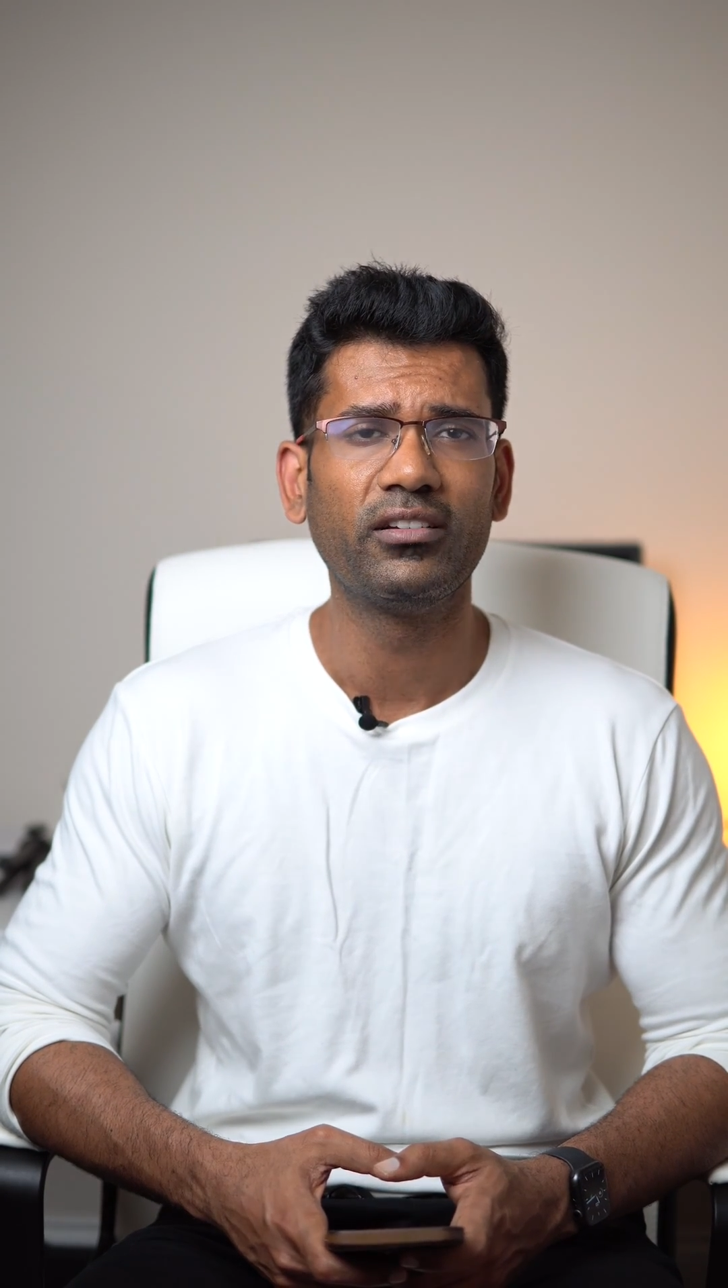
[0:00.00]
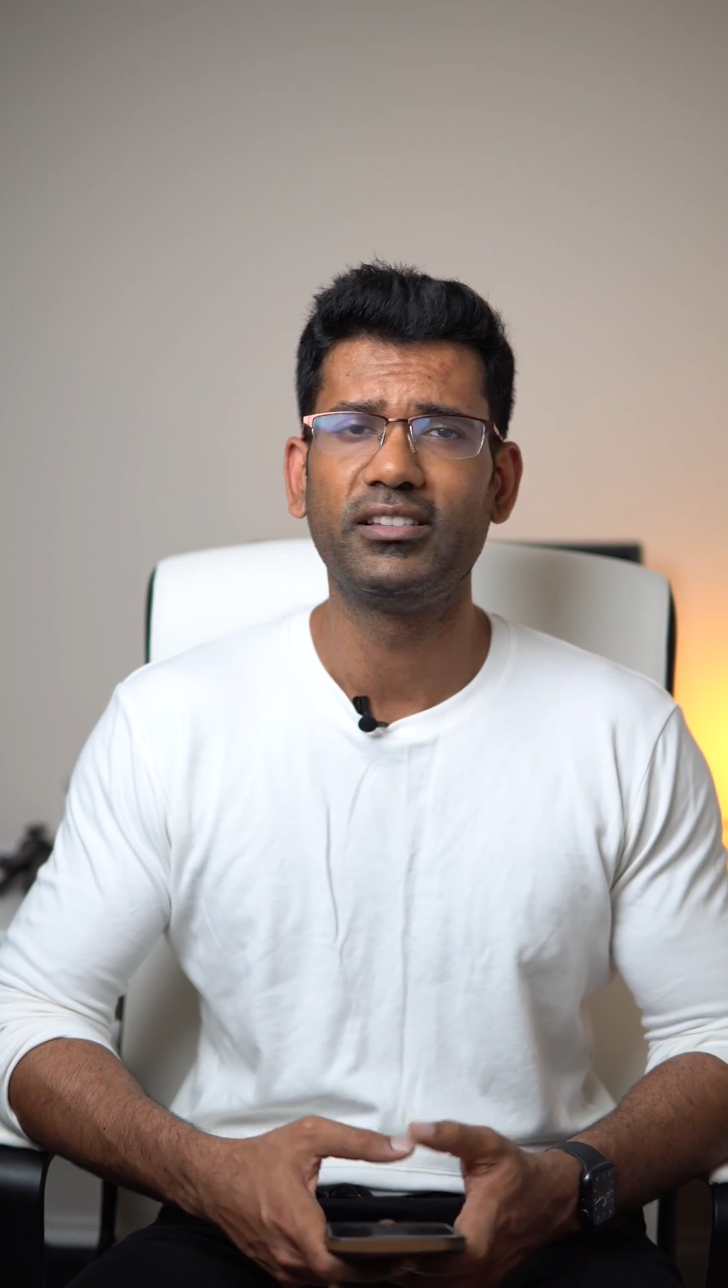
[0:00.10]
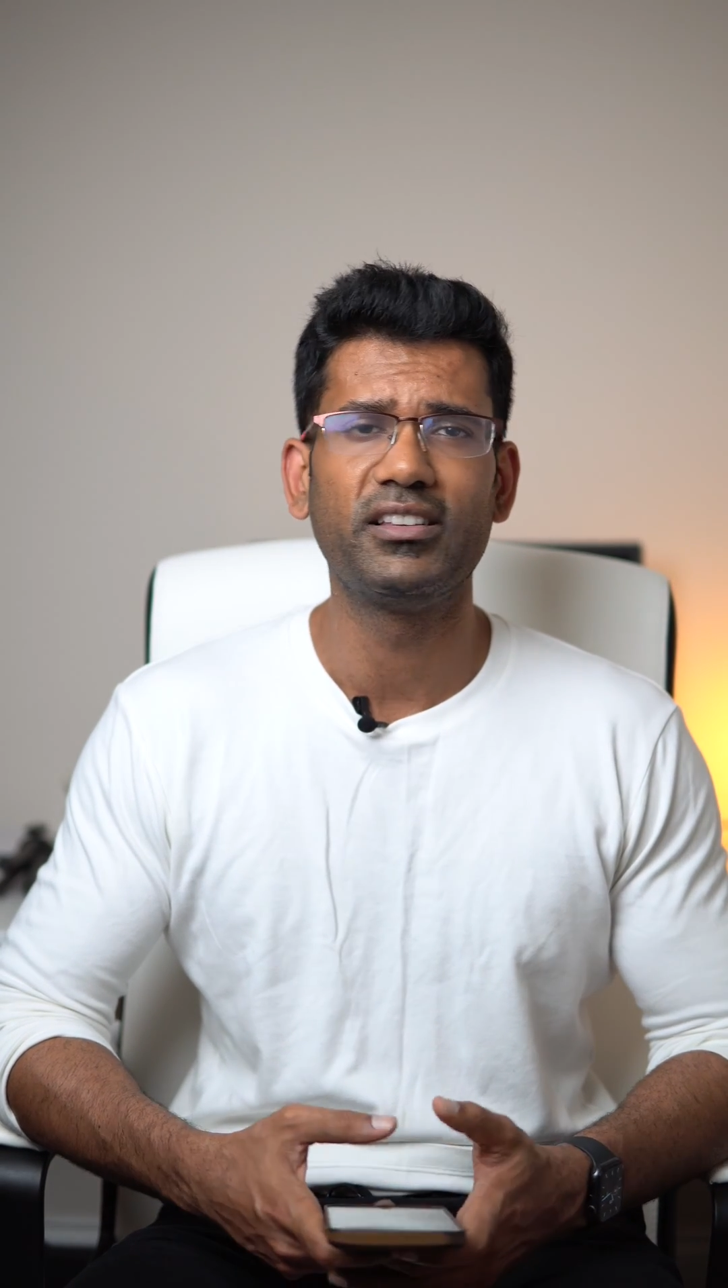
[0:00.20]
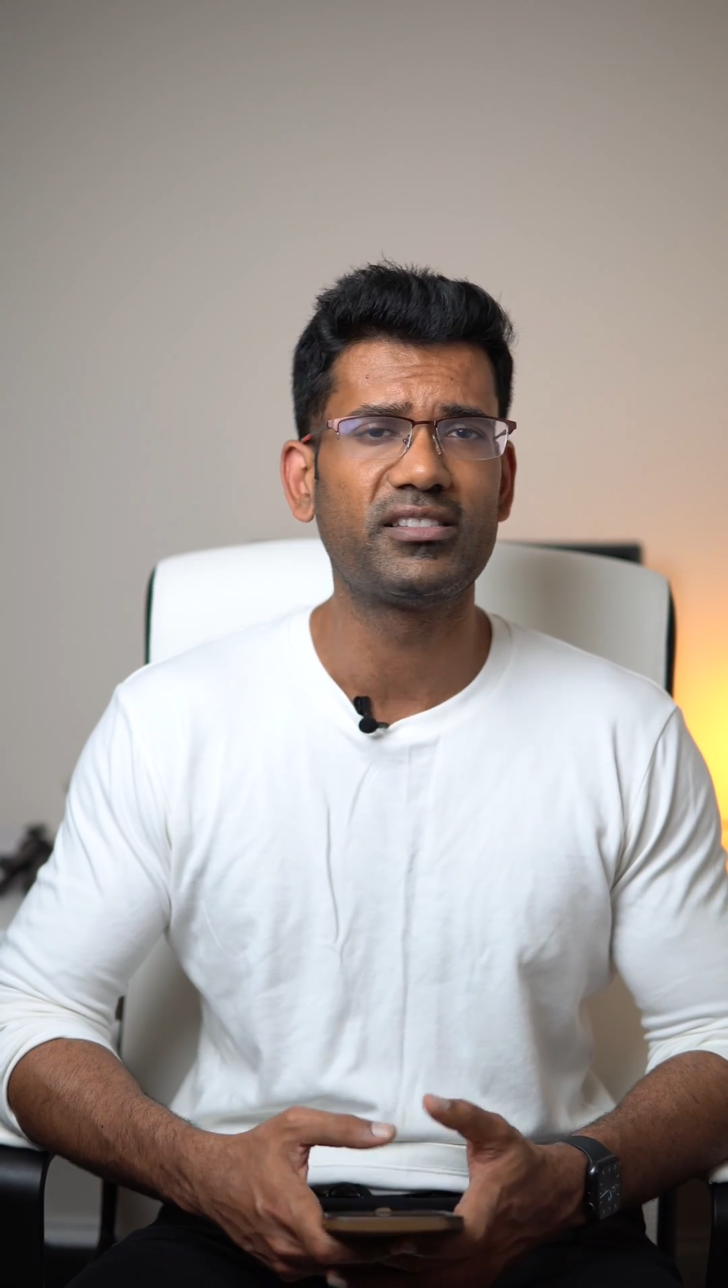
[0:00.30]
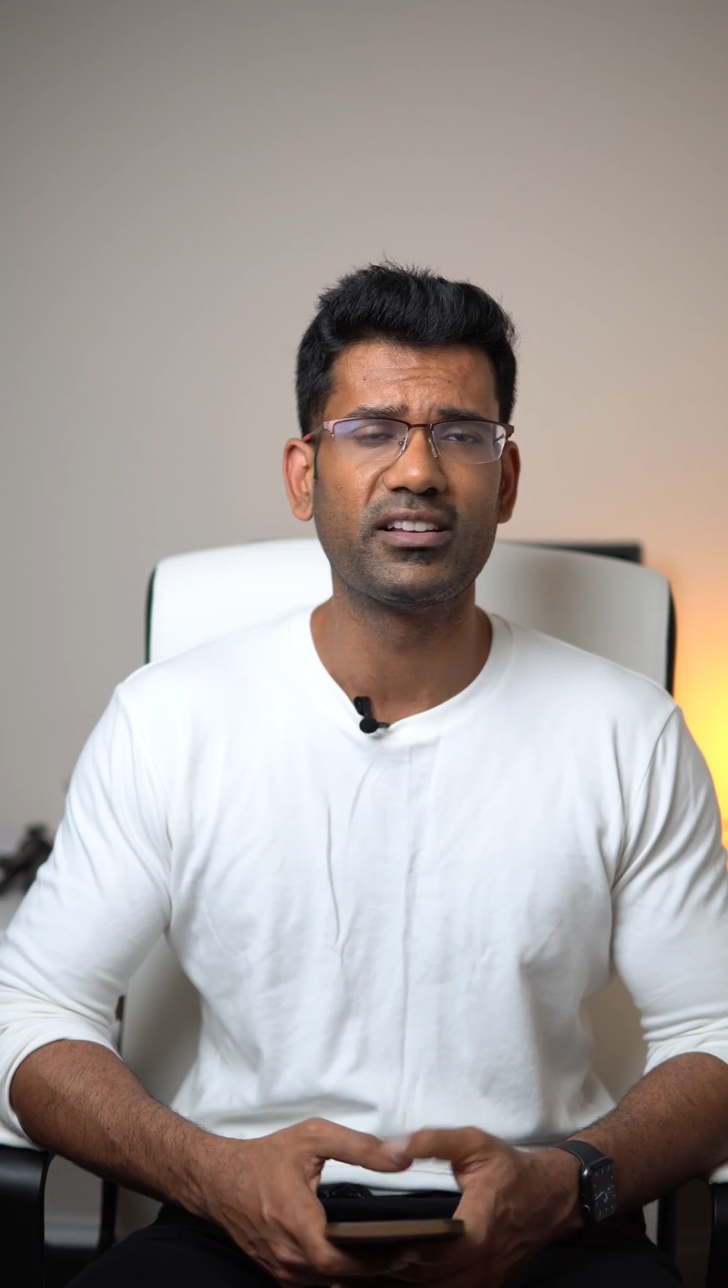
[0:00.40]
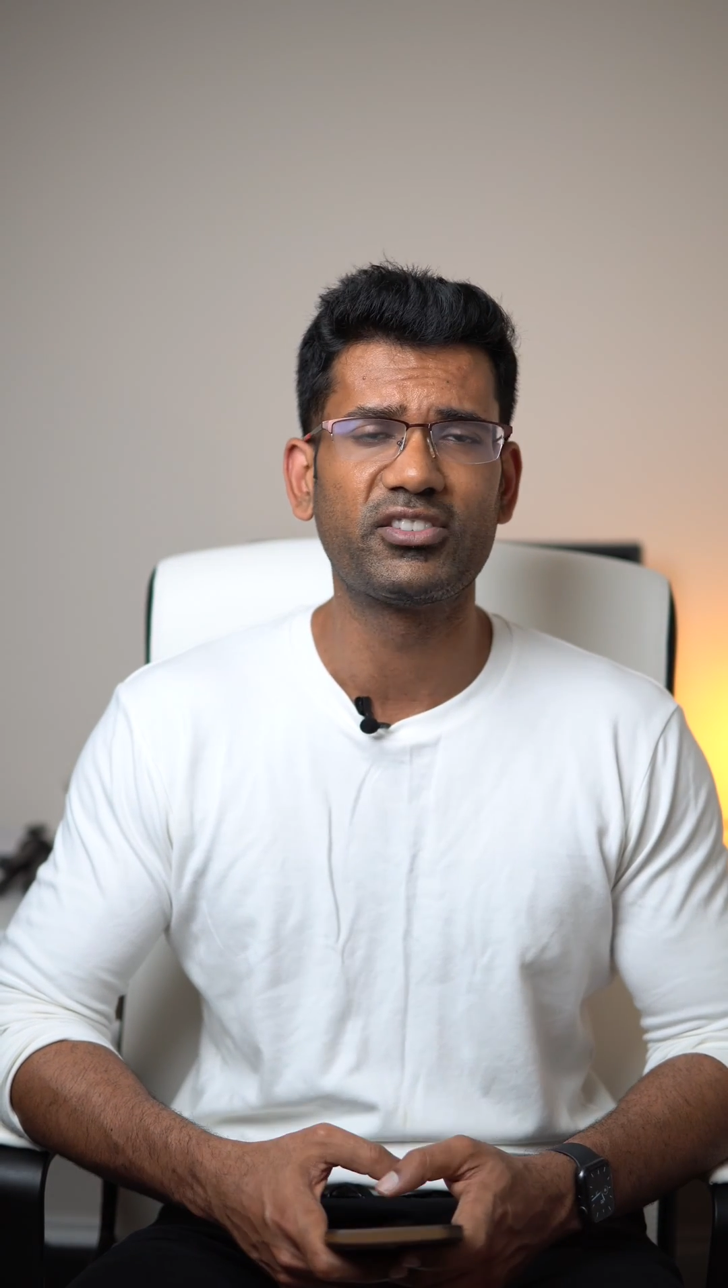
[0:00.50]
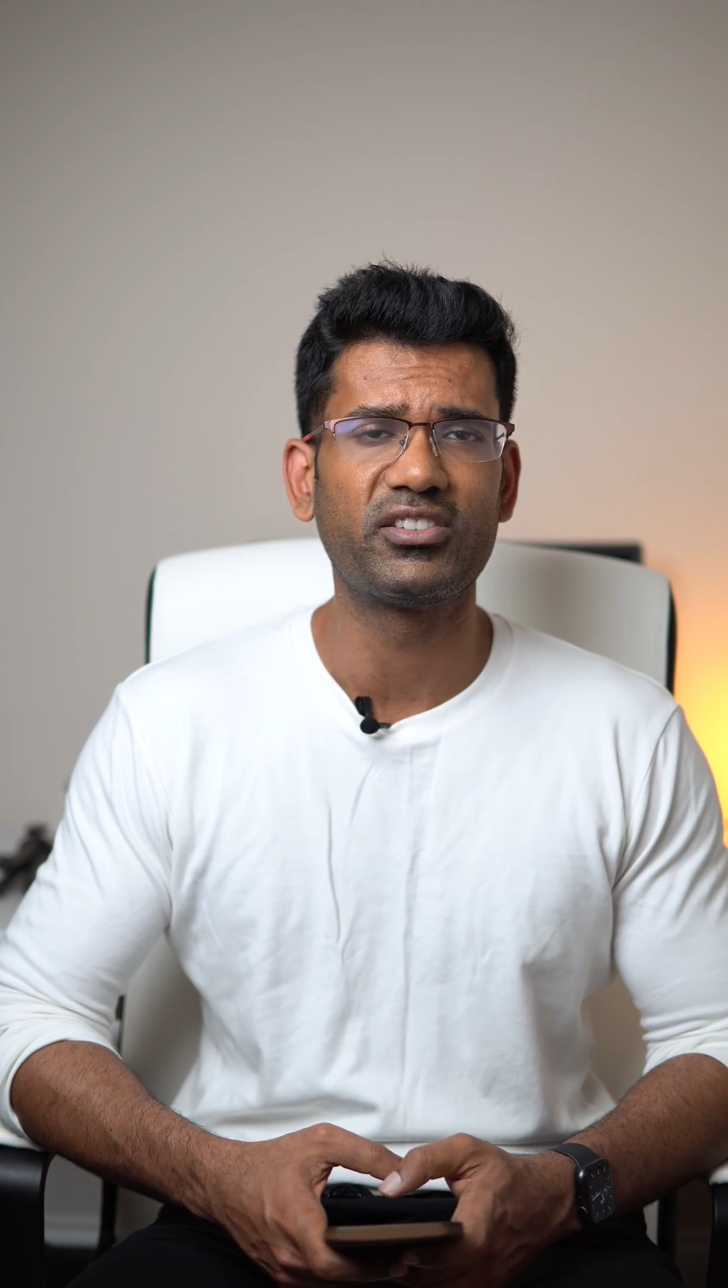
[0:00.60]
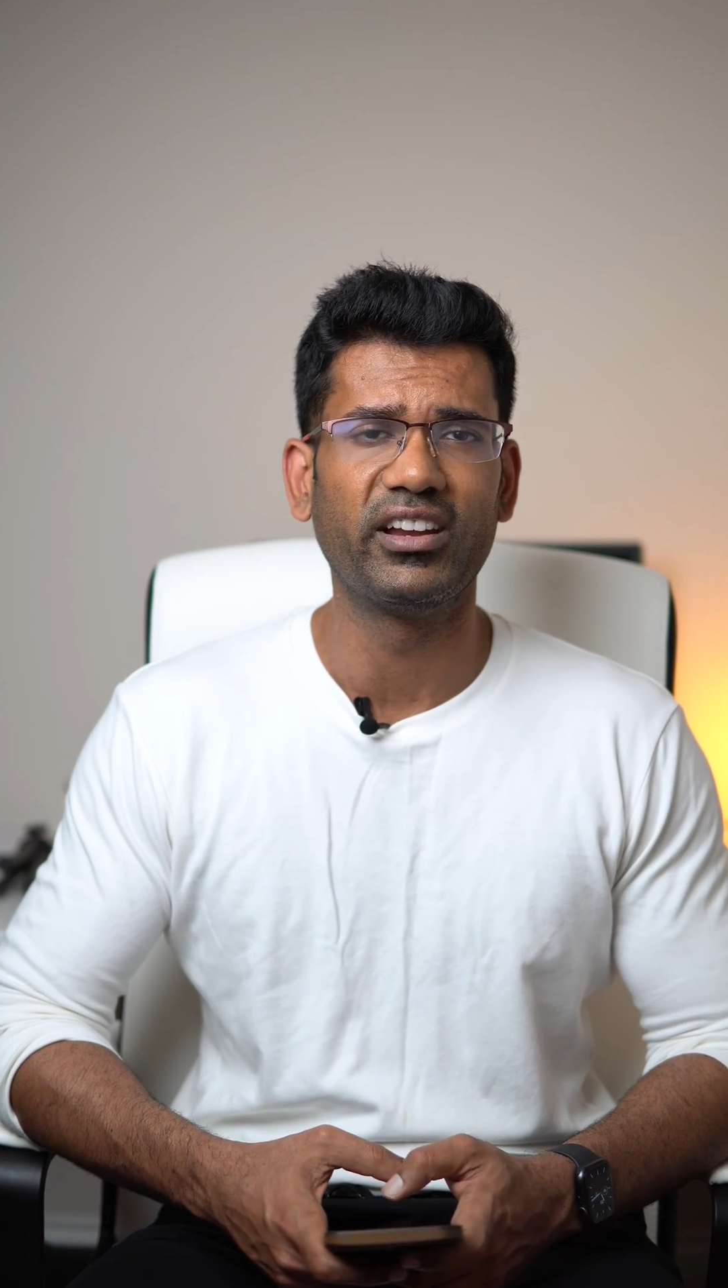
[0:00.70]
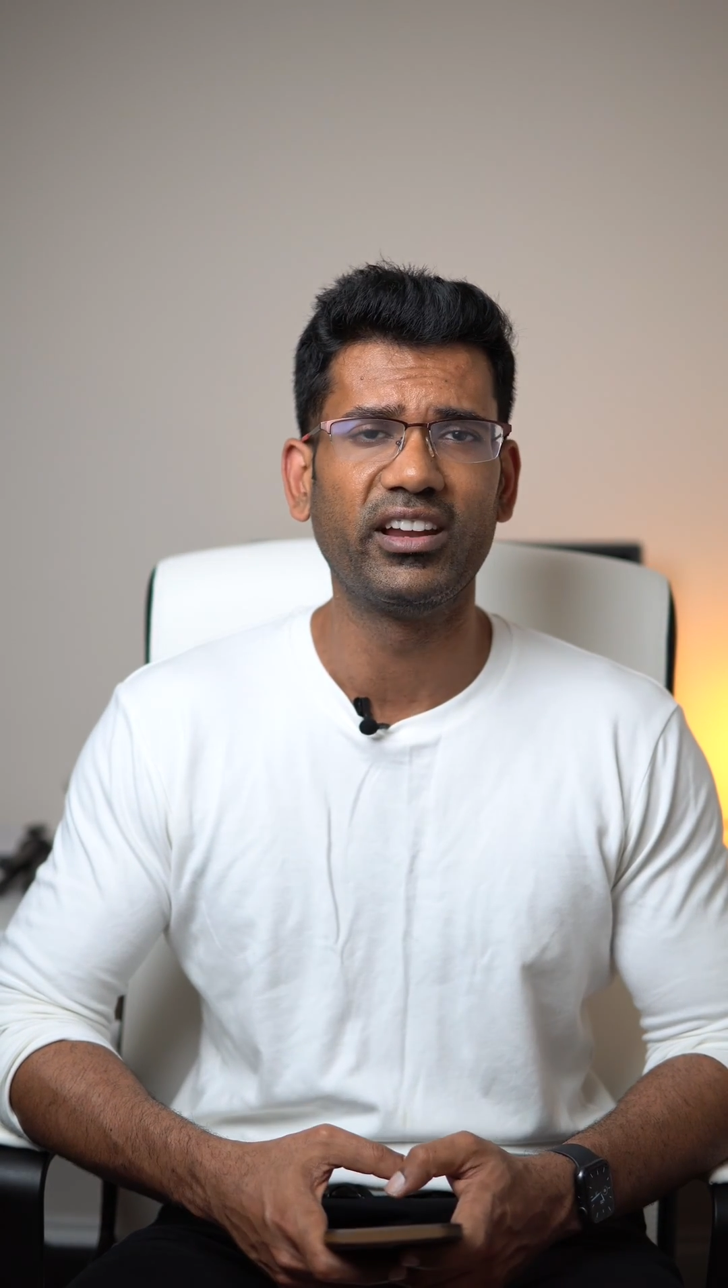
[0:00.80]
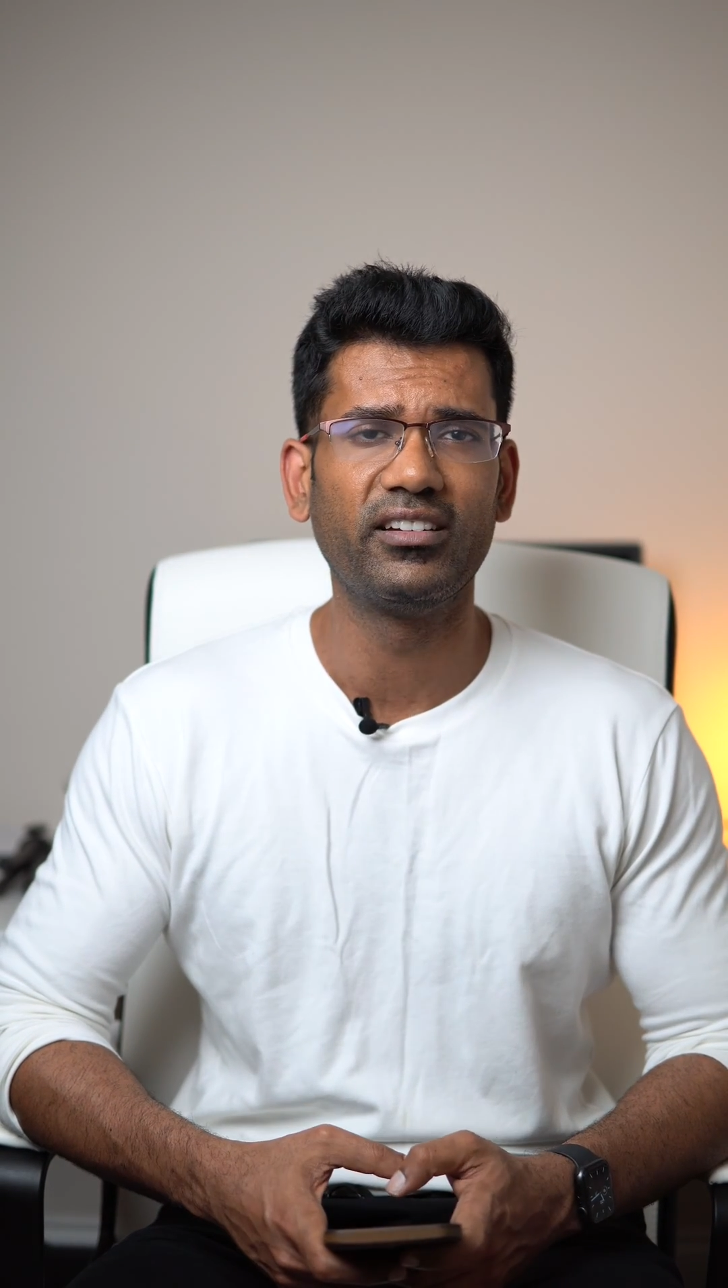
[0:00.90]
resistance
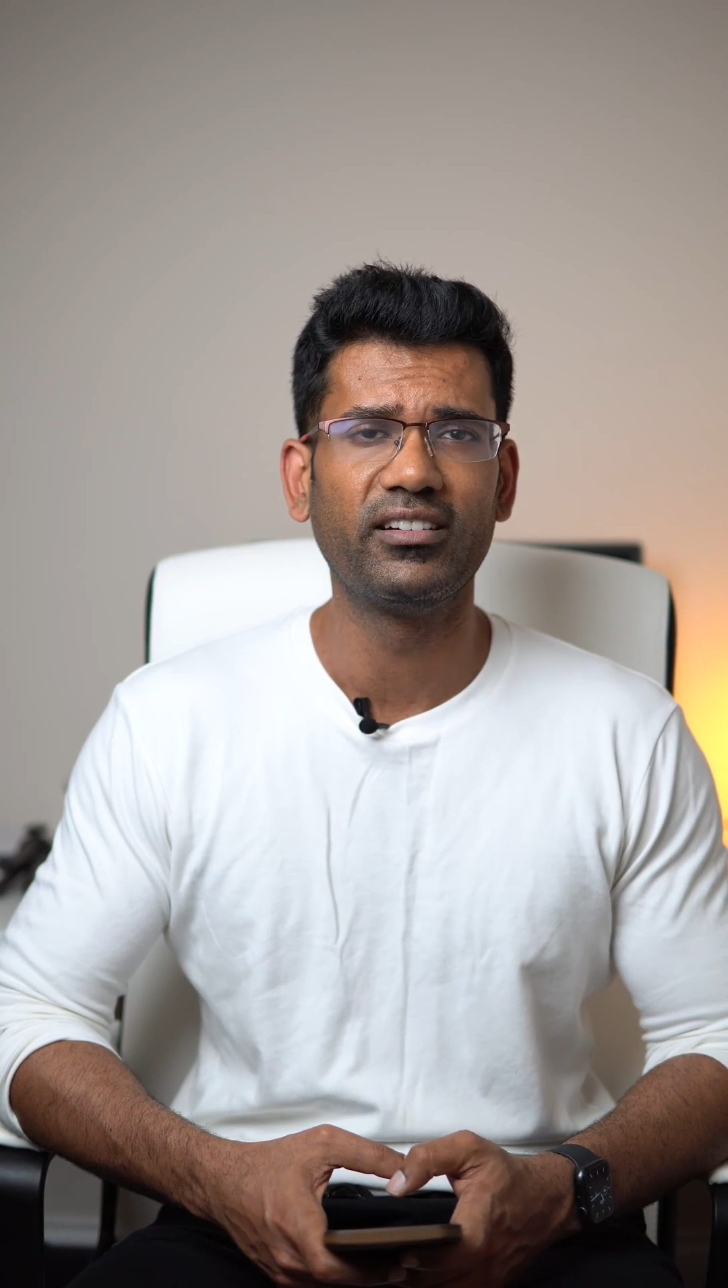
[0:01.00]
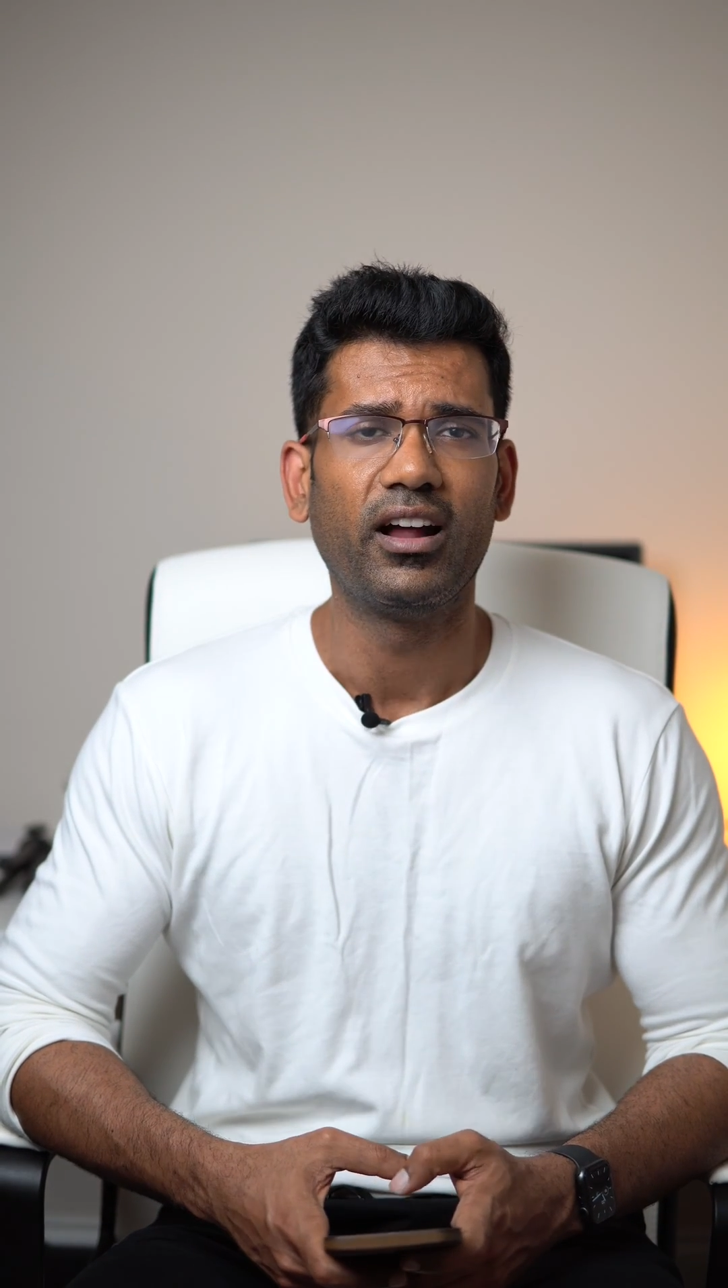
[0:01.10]
training,